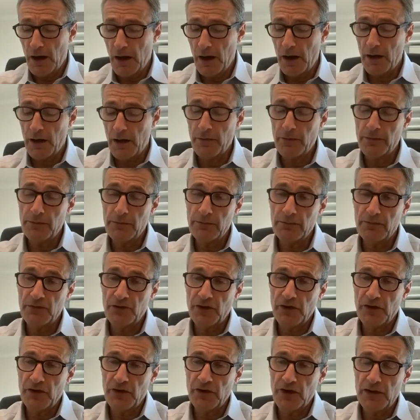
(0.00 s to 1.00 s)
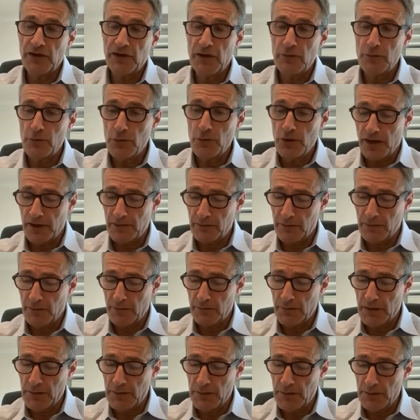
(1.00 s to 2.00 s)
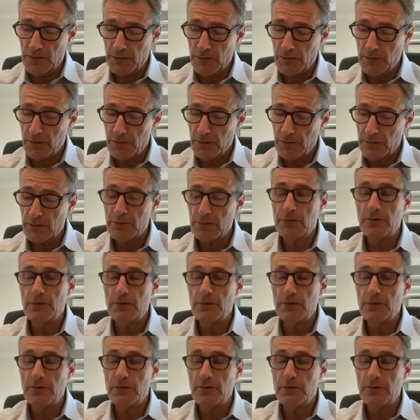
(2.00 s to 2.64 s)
And generally, they look at maybe the